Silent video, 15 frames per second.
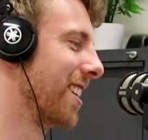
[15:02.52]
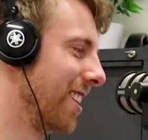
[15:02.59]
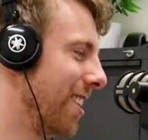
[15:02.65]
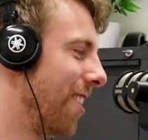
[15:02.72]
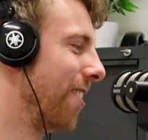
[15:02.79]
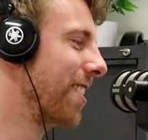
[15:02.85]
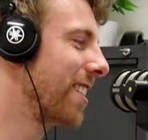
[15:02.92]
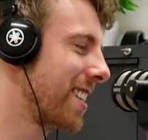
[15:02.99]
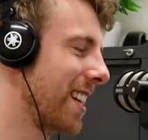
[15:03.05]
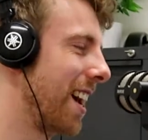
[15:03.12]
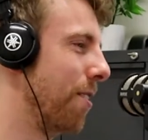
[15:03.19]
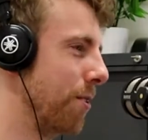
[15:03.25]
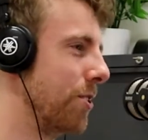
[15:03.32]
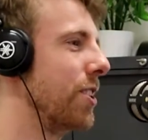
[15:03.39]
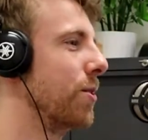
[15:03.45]
a long
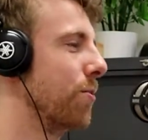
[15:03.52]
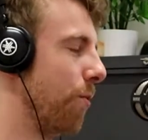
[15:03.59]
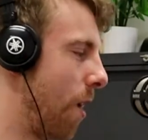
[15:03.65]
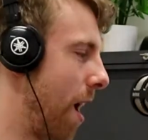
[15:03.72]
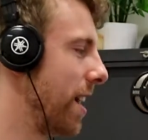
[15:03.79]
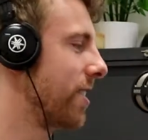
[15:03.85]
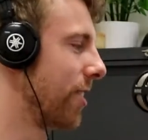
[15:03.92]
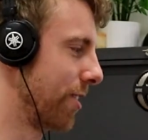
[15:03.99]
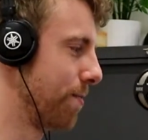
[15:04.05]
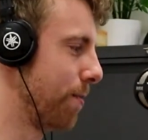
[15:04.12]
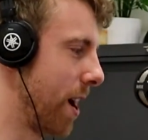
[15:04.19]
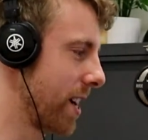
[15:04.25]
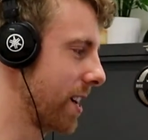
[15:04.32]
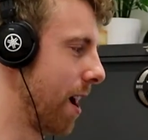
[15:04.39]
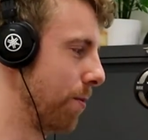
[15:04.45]
set, which is why sodium
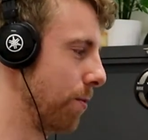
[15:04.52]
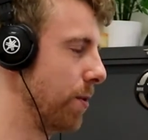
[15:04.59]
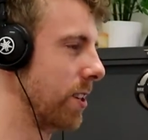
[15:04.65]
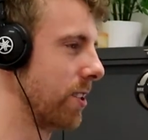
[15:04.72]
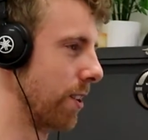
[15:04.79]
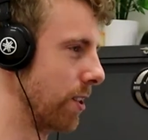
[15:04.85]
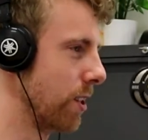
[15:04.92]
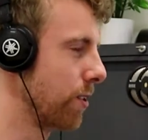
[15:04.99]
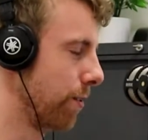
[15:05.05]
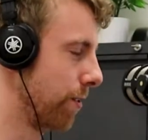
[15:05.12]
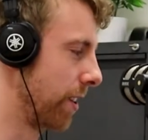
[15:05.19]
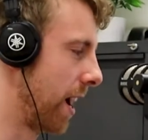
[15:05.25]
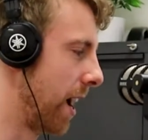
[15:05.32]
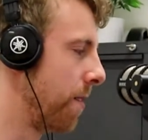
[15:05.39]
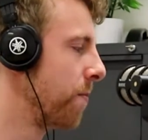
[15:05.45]
bicarb would be so useful
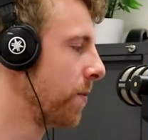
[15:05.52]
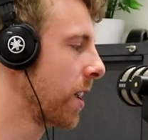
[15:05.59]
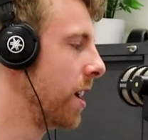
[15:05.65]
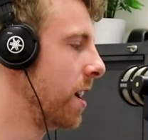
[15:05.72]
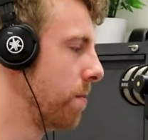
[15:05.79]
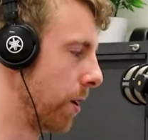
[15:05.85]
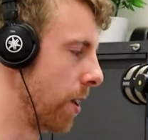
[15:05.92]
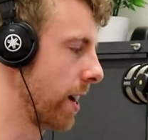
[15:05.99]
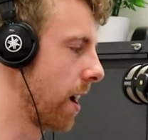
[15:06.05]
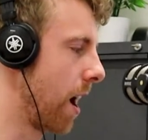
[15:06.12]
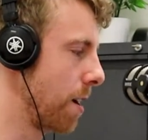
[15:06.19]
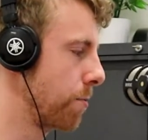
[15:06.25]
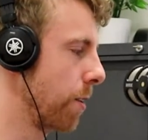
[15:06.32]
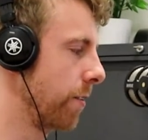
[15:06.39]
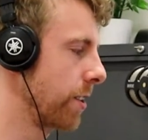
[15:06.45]
for that. But like
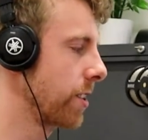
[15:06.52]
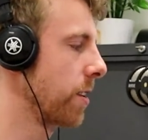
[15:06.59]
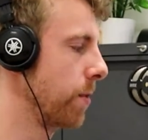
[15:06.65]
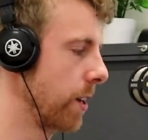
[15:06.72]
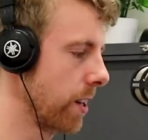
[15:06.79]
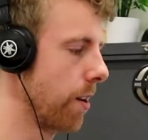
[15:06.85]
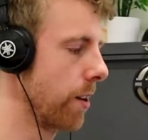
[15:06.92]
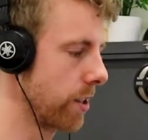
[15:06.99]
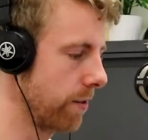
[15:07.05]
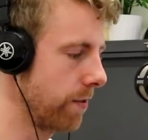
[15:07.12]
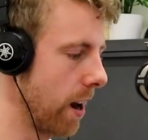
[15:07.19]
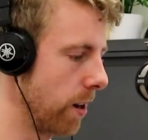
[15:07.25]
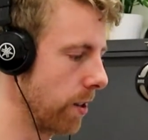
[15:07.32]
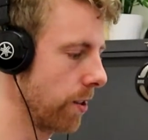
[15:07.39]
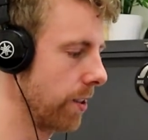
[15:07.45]
I'd previously been going to
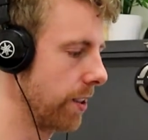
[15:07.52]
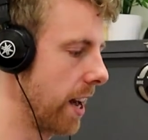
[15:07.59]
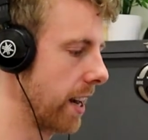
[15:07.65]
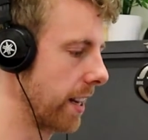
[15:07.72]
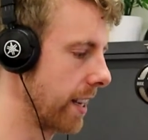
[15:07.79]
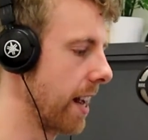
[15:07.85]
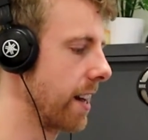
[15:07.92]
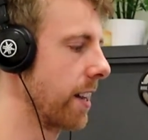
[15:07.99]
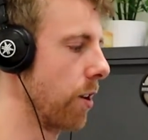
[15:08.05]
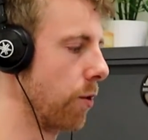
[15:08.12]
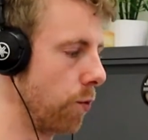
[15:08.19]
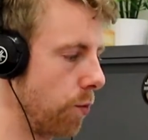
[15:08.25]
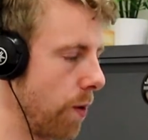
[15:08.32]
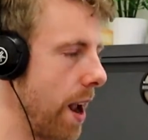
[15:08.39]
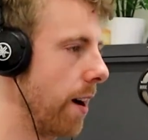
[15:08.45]
failure on that and getting
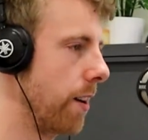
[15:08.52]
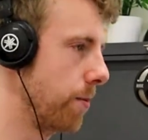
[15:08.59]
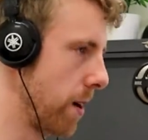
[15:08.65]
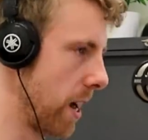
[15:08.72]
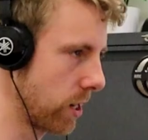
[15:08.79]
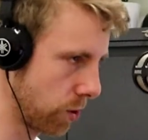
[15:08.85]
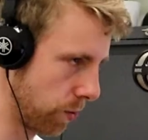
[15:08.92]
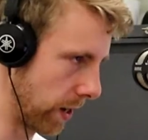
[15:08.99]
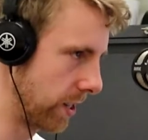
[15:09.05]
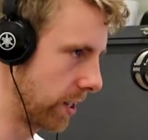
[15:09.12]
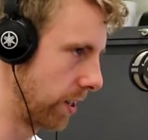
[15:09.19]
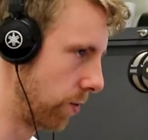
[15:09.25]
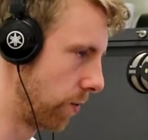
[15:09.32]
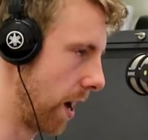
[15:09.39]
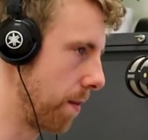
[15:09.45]
around about
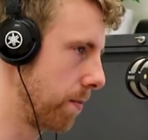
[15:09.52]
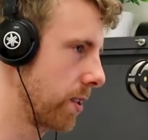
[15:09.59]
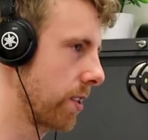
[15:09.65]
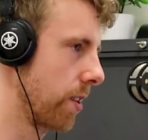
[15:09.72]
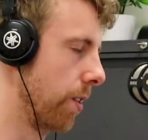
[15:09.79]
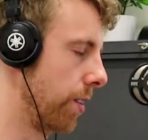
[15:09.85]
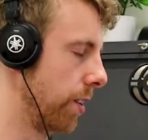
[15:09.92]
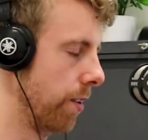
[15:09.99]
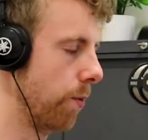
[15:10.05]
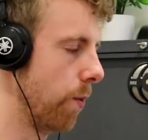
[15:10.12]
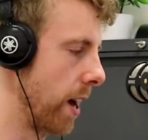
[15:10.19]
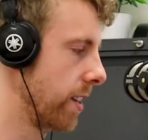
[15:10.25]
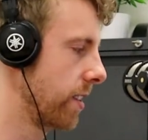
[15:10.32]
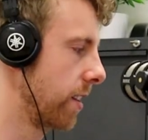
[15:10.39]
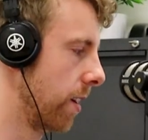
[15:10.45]
20 reps on the
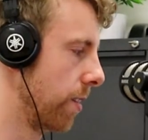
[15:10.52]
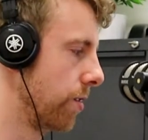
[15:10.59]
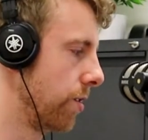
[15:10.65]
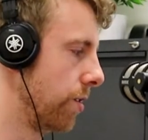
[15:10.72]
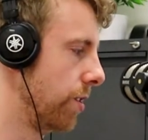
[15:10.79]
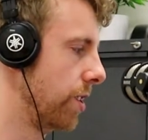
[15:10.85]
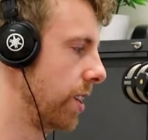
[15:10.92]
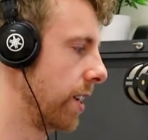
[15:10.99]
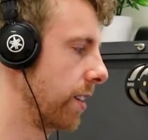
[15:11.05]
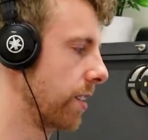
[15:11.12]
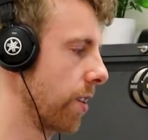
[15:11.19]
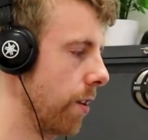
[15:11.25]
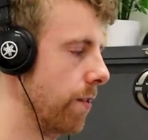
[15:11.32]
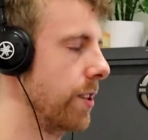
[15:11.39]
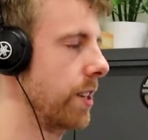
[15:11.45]
weights that I was using.
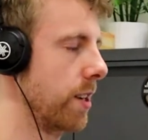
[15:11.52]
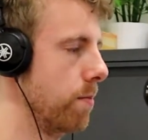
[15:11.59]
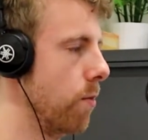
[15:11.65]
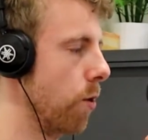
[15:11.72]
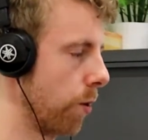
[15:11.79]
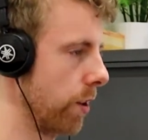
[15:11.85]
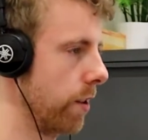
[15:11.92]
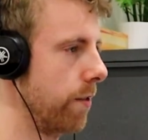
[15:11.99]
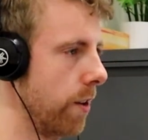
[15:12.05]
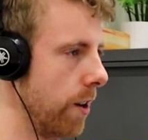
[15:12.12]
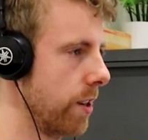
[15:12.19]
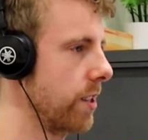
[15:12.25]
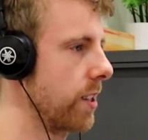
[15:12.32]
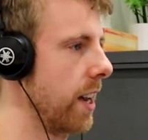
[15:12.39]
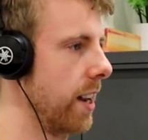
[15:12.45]
So obviously more on the
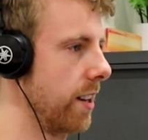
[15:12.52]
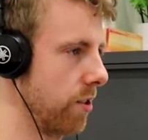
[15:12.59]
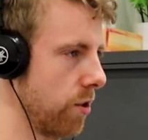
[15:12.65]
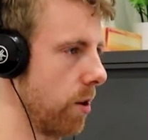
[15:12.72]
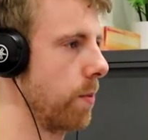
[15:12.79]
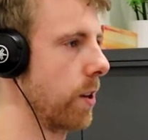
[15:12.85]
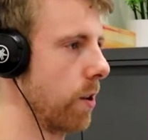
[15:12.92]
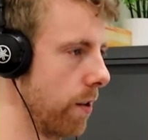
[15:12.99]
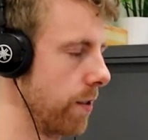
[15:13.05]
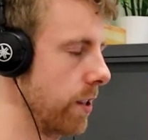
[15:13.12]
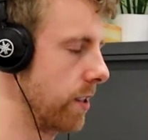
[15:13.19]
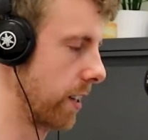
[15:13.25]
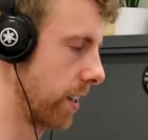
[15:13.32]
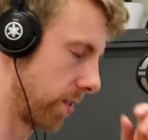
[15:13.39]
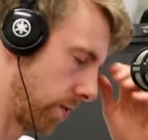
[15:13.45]
first set, dropping off
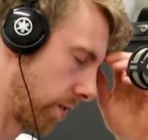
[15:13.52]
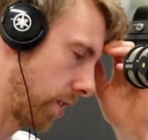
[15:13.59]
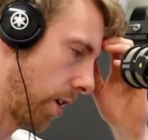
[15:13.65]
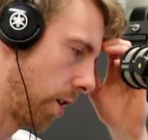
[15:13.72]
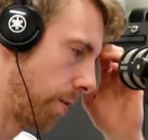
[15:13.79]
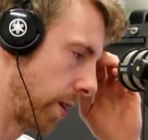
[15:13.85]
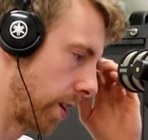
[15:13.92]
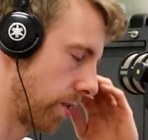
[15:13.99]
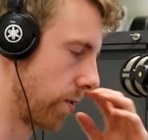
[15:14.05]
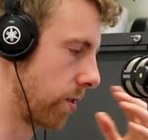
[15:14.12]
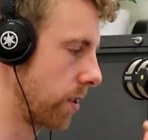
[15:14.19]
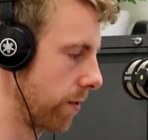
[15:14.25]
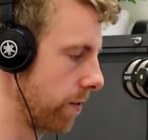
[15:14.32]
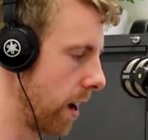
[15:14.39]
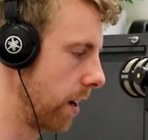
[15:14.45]
as things would go because it was
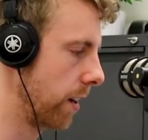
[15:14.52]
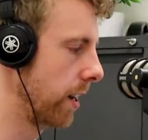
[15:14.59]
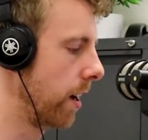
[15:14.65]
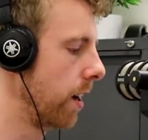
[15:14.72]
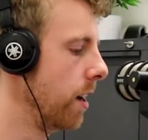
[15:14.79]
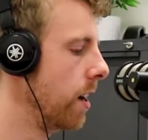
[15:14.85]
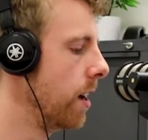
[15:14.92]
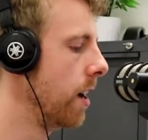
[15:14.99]
to failure.